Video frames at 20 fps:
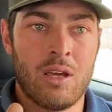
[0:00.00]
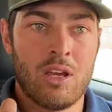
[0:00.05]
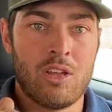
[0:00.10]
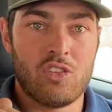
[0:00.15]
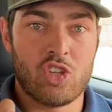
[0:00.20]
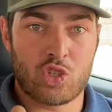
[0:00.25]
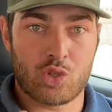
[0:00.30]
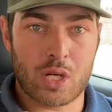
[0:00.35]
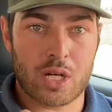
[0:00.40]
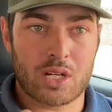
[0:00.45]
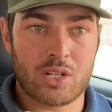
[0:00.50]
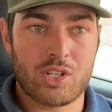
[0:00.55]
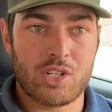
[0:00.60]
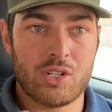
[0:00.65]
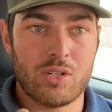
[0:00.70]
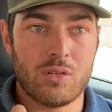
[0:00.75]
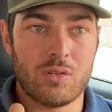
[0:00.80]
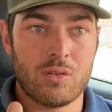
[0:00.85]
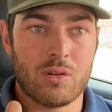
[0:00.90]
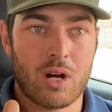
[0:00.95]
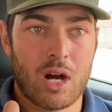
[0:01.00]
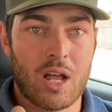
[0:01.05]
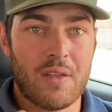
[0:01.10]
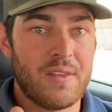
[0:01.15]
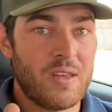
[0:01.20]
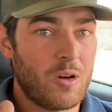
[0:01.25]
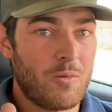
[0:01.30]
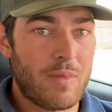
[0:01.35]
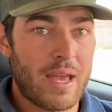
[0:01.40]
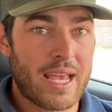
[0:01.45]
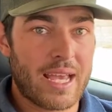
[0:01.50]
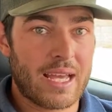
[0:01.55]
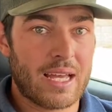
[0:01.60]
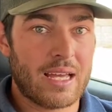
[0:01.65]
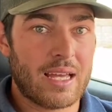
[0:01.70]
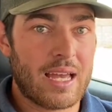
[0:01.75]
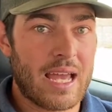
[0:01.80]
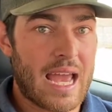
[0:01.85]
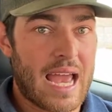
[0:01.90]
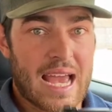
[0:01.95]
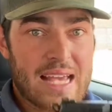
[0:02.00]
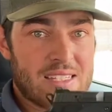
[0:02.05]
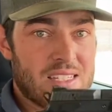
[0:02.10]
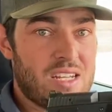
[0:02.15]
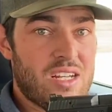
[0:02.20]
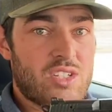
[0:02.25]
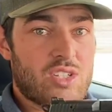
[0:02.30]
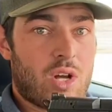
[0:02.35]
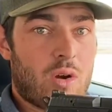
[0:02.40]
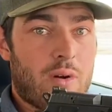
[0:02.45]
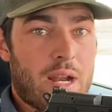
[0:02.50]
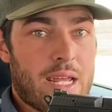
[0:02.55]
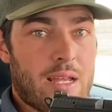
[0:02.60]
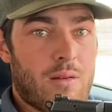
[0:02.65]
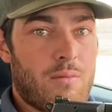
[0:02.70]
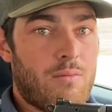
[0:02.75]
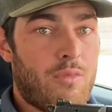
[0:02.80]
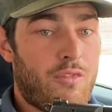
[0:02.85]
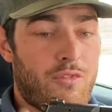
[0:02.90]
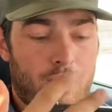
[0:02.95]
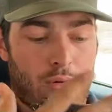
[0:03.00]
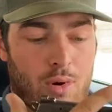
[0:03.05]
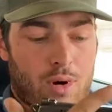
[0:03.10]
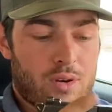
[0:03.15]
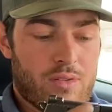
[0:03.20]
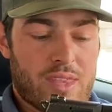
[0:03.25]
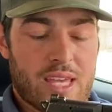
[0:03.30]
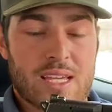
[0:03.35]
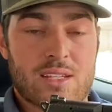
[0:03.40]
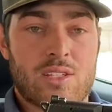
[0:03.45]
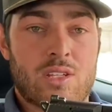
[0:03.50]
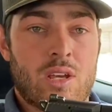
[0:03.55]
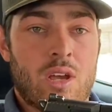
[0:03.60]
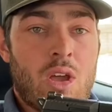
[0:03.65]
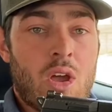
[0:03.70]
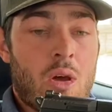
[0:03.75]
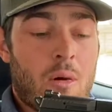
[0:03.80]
the trigger shoe on the Omega as it is already, before this.